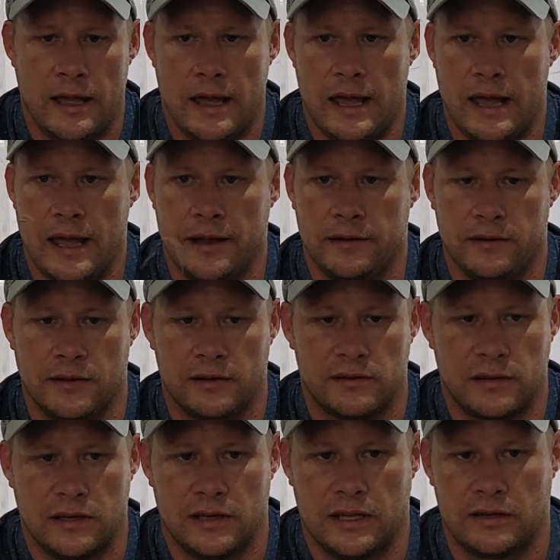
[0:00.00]
and this
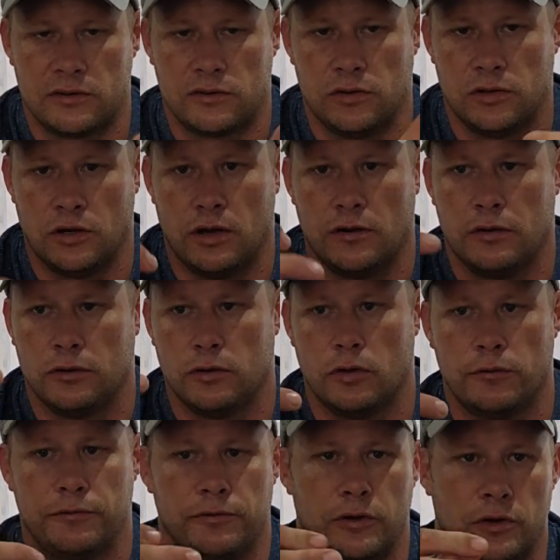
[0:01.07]
connects to your
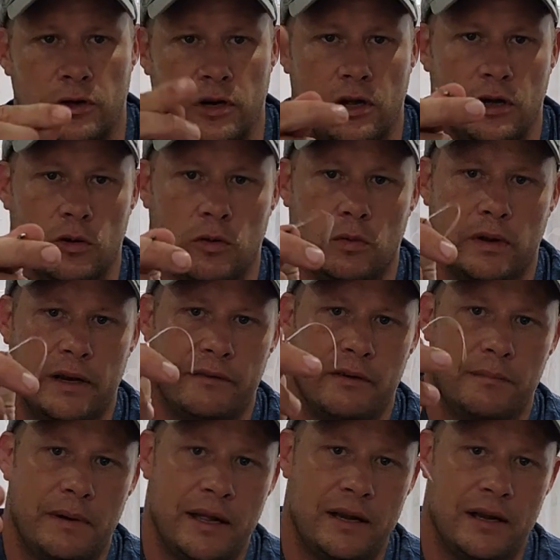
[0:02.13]
fluoro or whatever
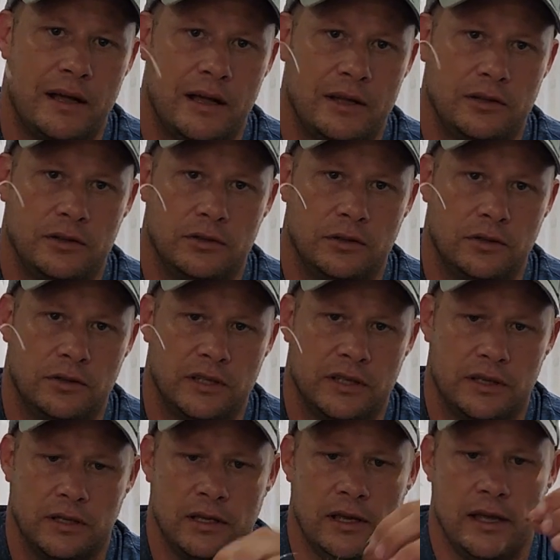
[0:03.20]
main line you're
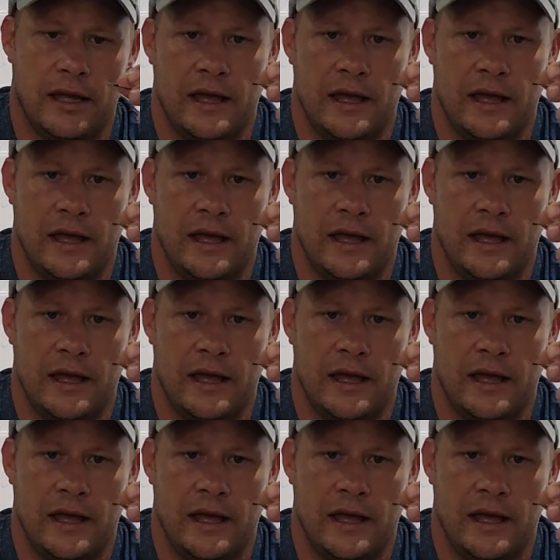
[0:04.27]
using,